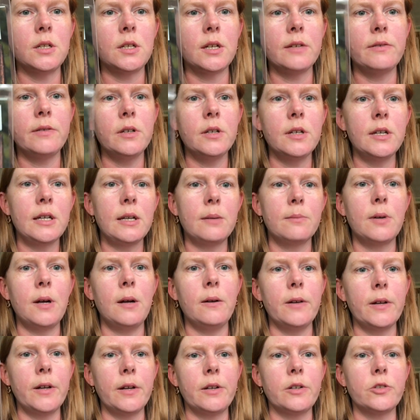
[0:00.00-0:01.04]
I feel like I'm
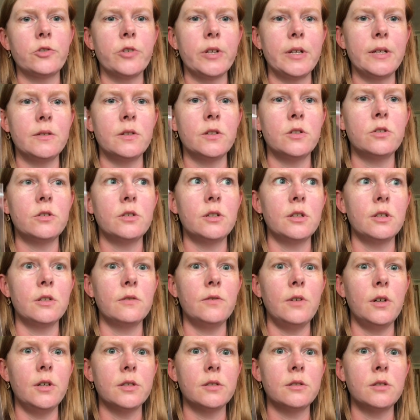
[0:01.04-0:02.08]
probably going to transition into
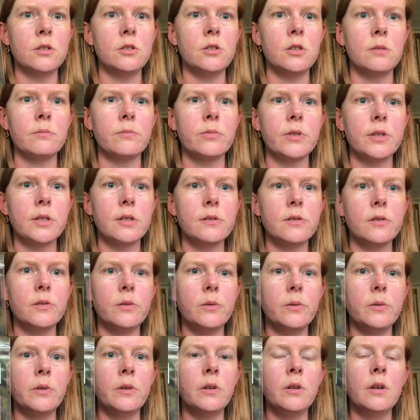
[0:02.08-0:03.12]
fall stitching pretty
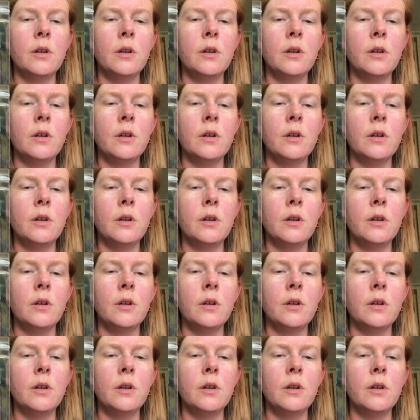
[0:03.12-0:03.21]
soon.